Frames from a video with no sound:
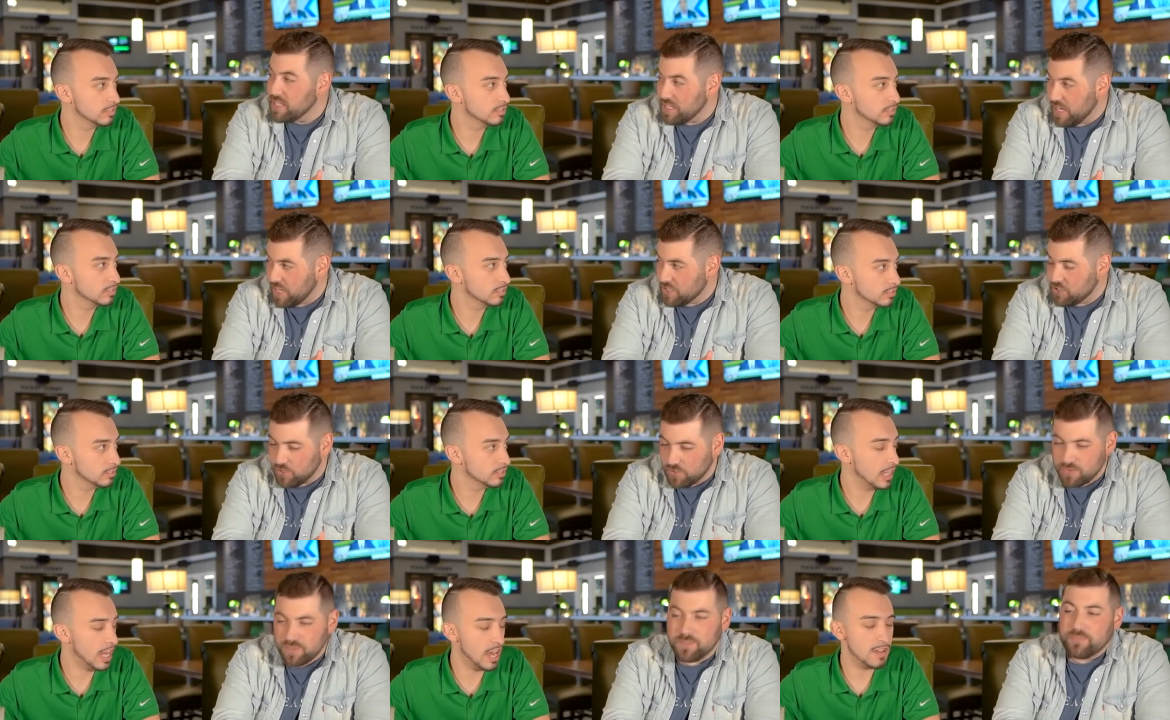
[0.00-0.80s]

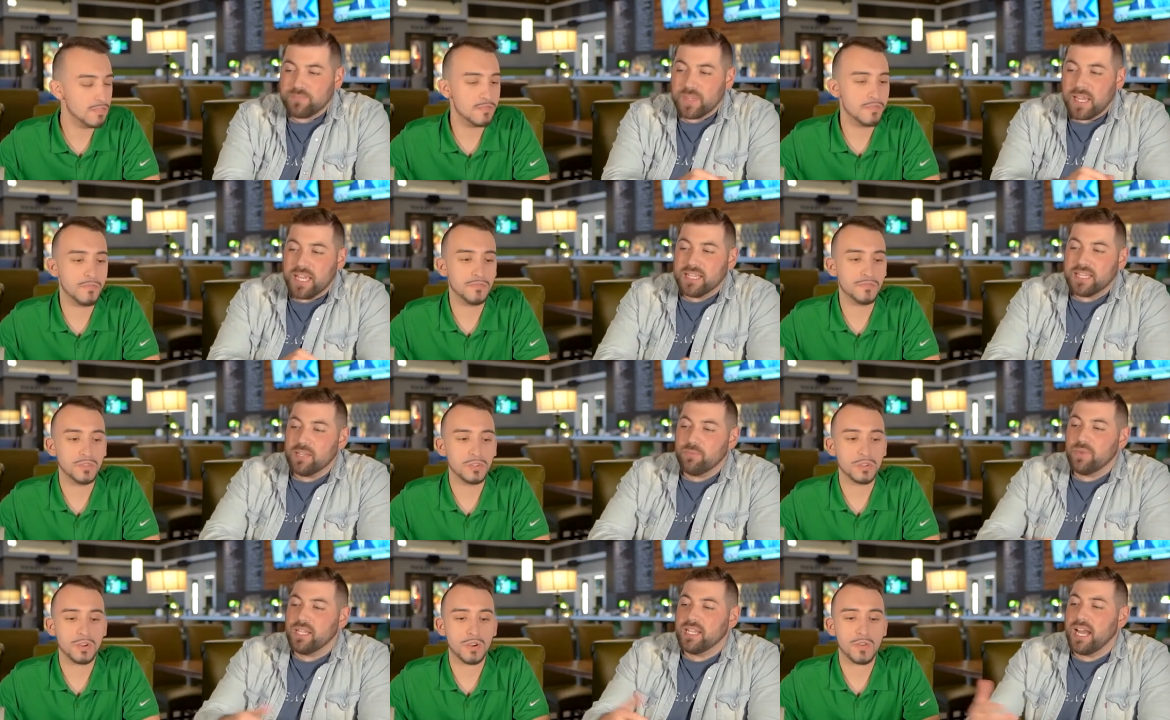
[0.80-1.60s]
Speaker 1: nachos. Yeah.
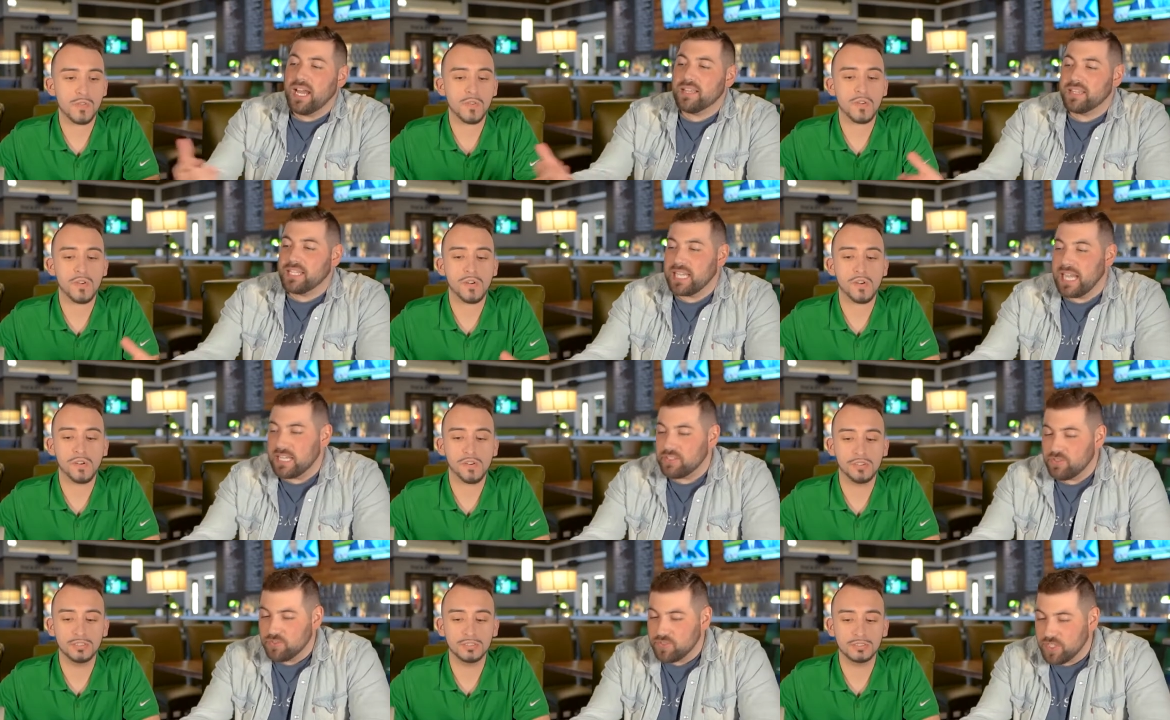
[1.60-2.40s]
Then we got the
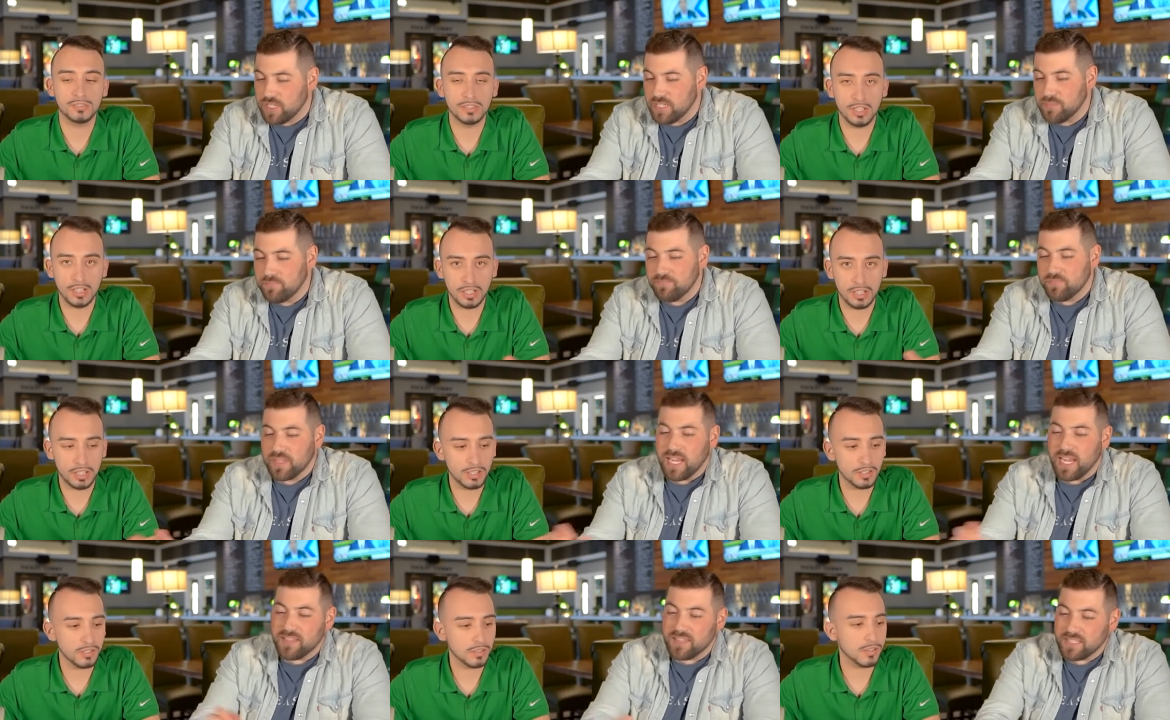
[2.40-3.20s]
cashew chicken uh
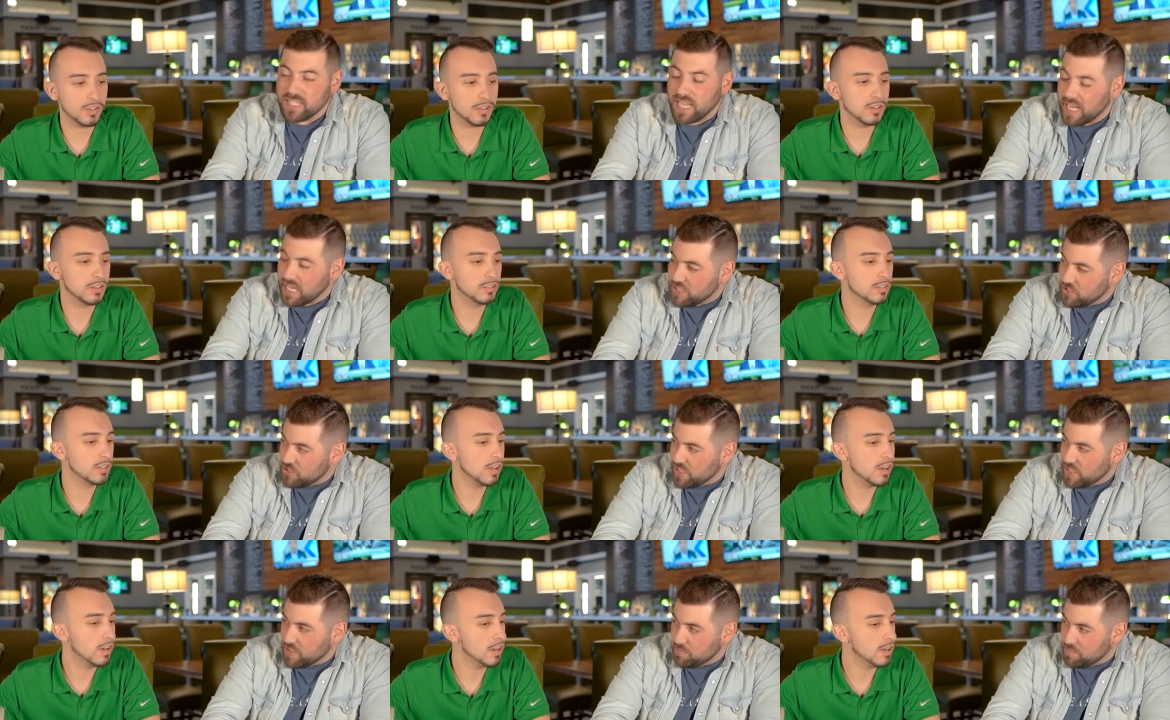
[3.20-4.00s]
-huh. and the Thai
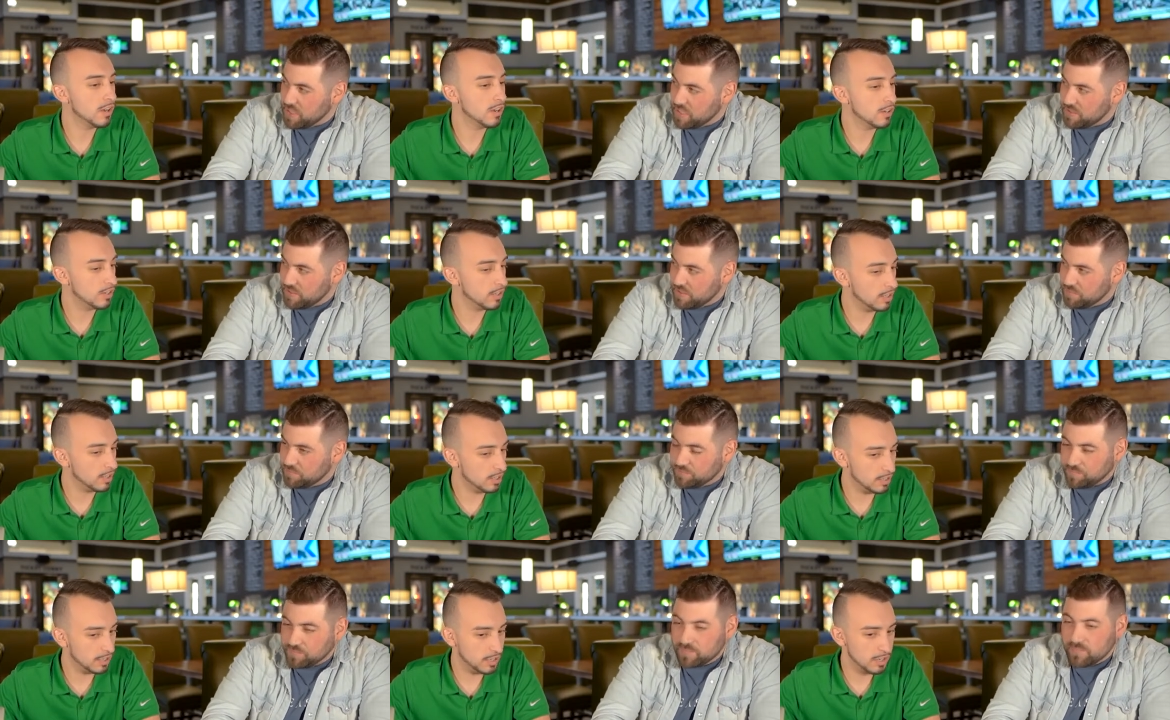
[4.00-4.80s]
chicken pizza. Uh
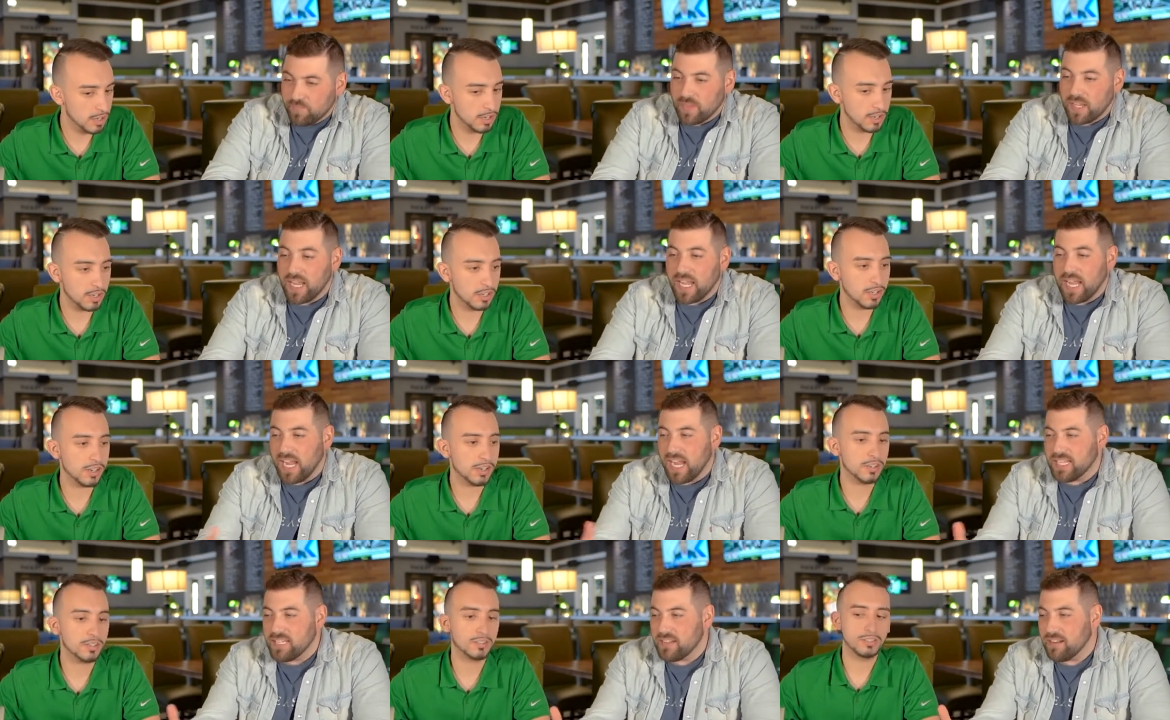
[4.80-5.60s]
huh. Uh huh.
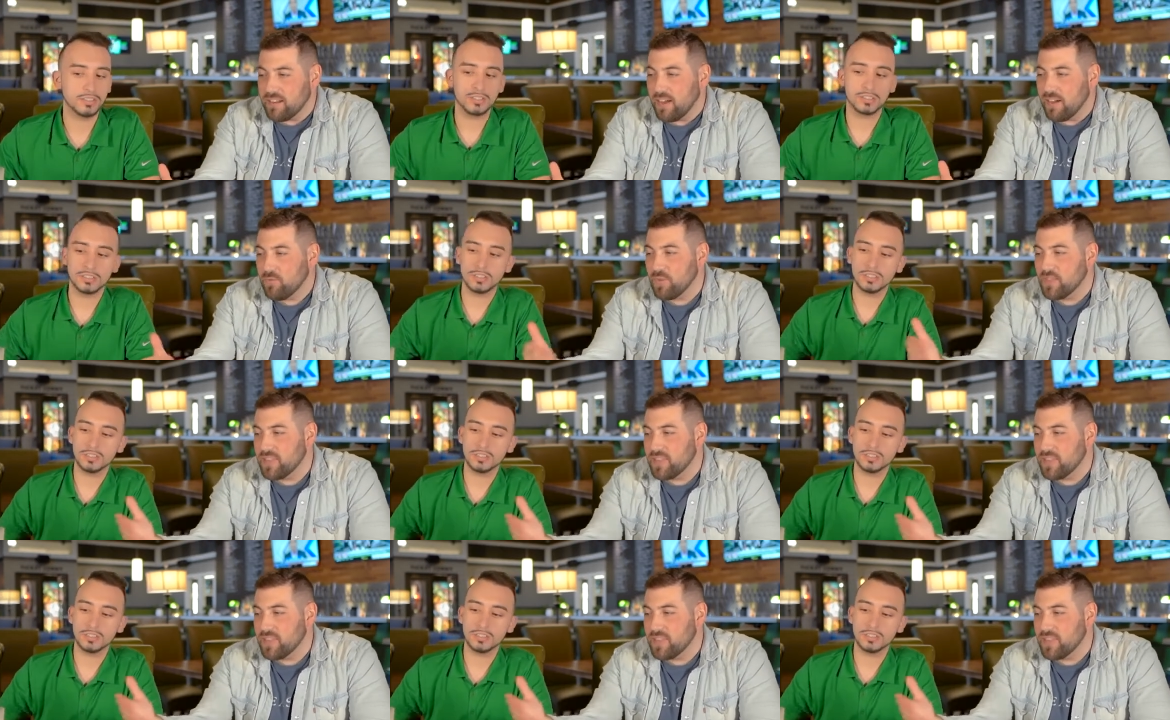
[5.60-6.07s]
Ended it off